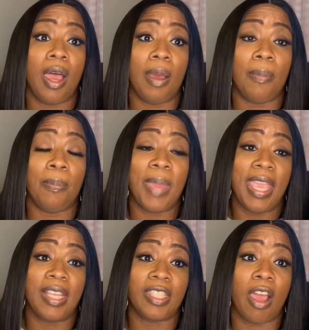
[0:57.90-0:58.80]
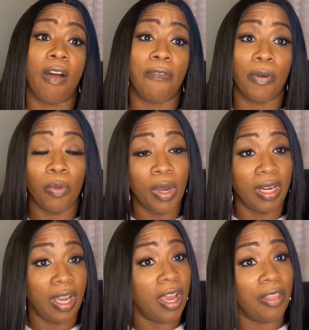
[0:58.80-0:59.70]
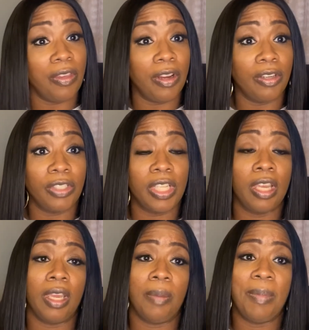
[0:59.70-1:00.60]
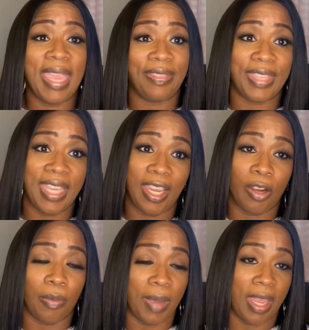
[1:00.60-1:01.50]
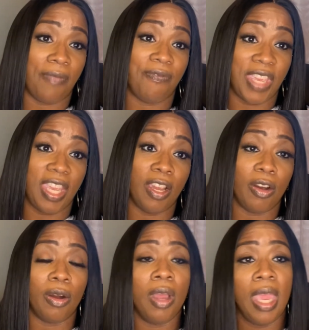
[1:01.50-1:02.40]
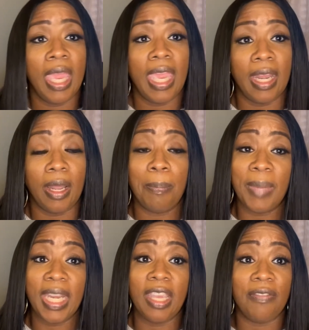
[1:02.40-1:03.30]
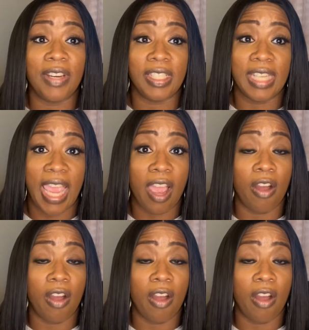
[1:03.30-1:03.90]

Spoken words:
based off of what others may think or may feel, and many of us now